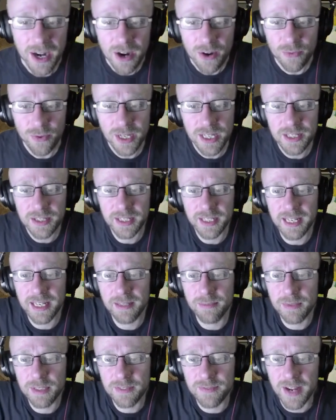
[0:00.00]
Religion in the
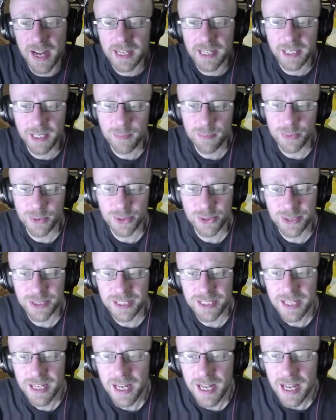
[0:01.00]
kingdom is vitally important,